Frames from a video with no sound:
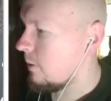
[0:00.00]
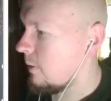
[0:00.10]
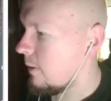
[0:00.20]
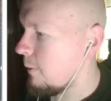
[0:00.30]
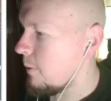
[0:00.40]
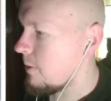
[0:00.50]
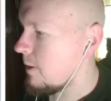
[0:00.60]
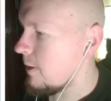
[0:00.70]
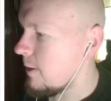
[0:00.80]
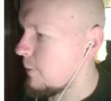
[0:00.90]
tinnitus
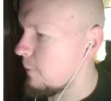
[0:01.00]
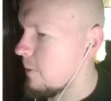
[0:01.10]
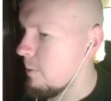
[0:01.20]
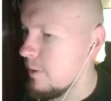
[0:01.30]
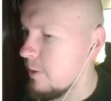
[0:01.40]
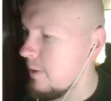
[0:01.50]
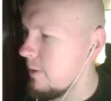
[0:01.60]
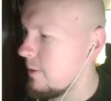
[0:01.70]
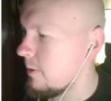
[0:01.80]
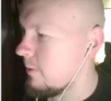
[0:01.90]
frequency is like
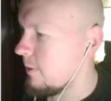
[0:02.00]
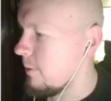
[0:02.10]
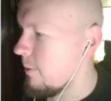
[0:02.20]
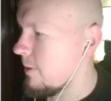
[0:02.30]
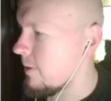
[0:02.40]
this high,